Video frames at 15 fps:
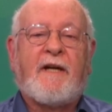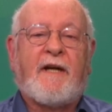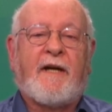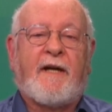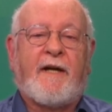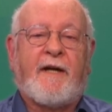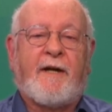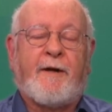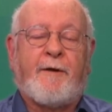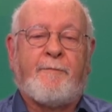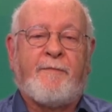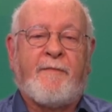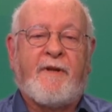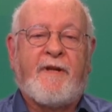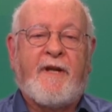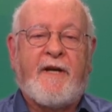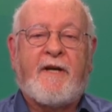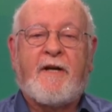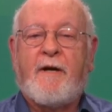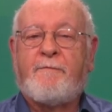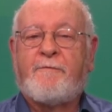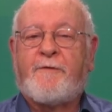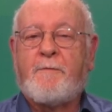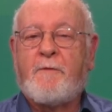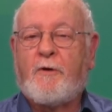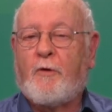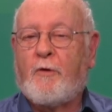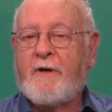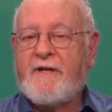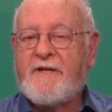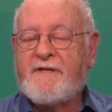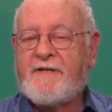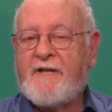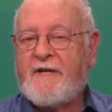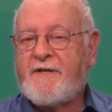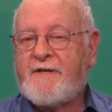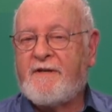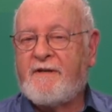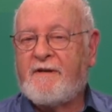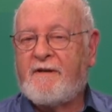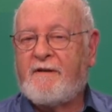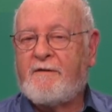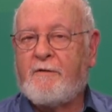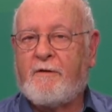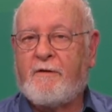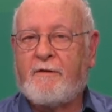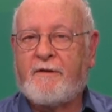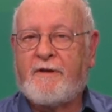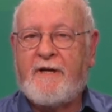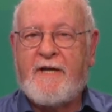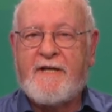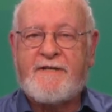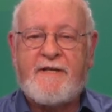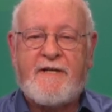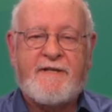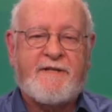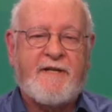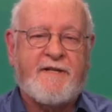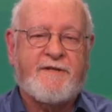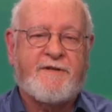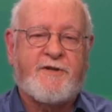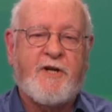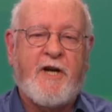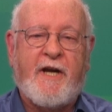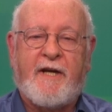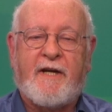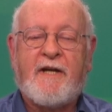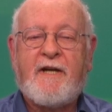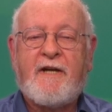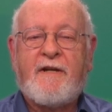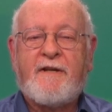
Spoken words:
they come from an organization called SSSJ,